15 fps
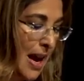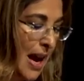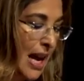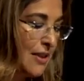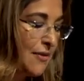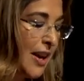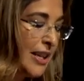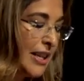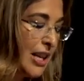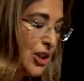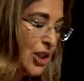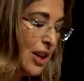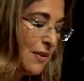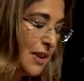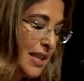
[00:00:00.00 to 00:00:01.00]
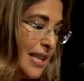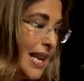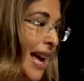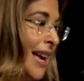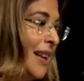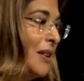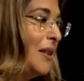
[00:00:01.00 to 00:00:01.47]
As Vandana Shiva
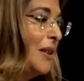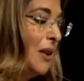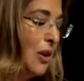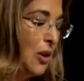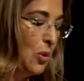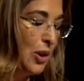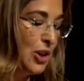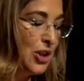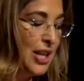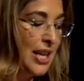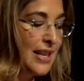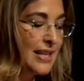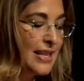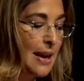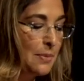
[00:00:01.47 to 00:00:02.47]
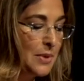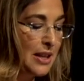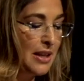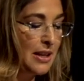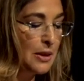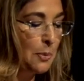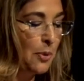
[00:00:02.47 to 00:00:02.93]
said when she
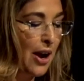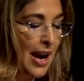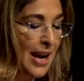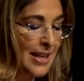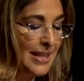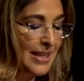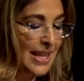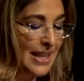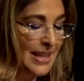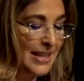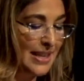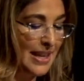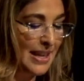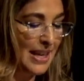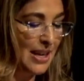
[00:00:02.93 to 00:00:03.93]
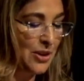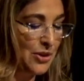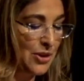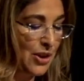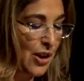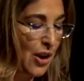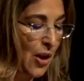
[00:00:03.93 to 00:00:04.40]
accepted this prize 6
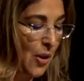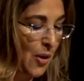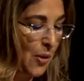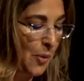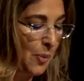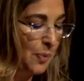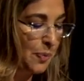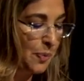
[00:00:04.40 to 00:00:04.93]
years ago,